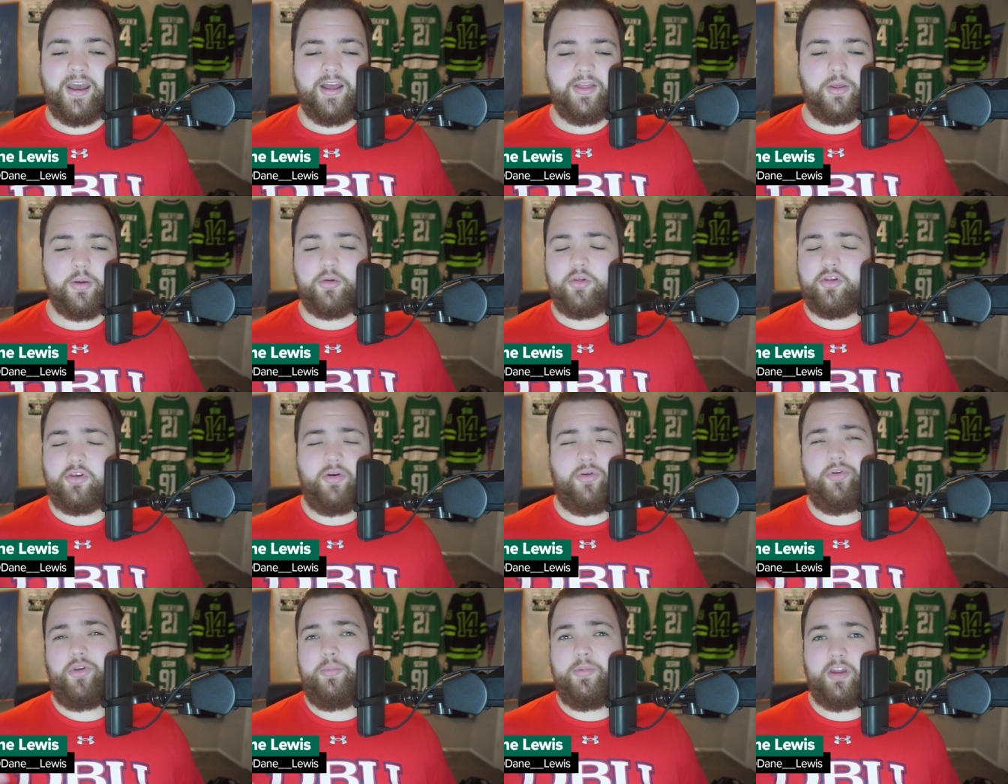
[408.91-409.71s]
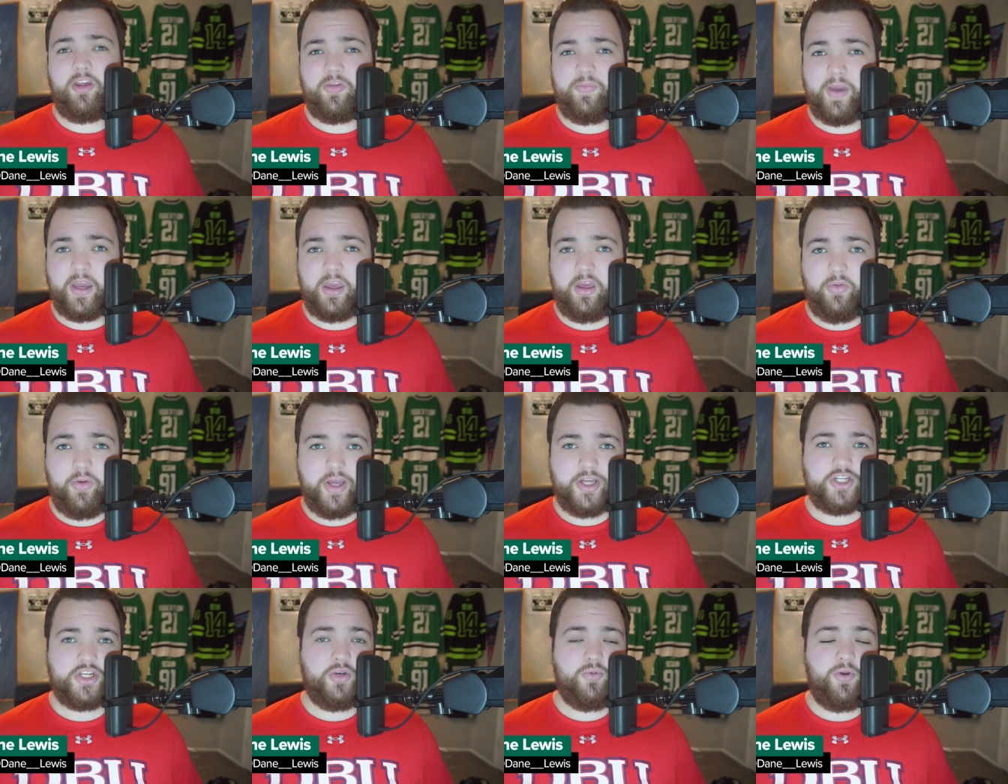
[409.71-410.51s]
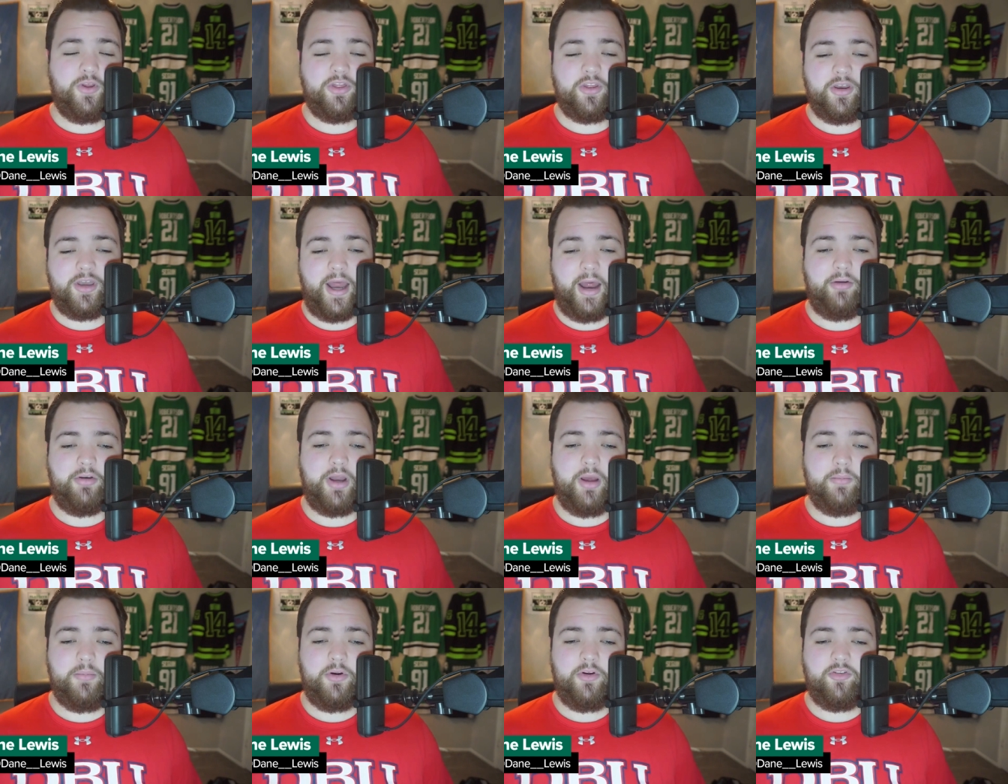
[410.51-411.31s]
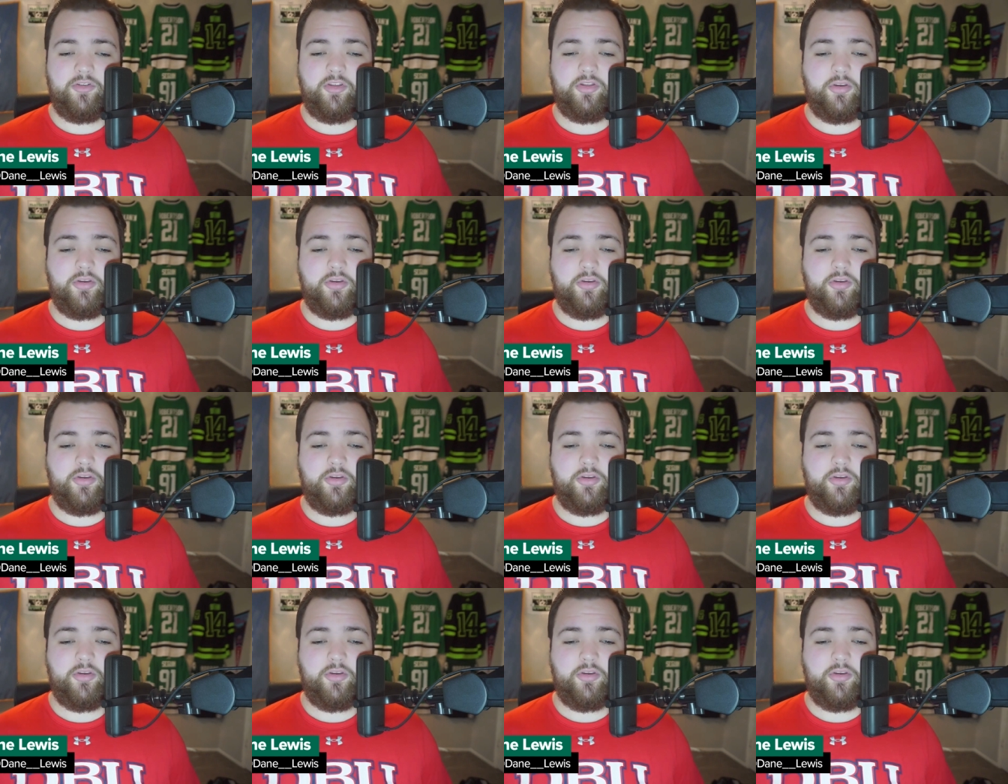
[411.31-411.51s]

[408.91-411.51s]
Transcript: There's a little bit of speculation with the down numbers that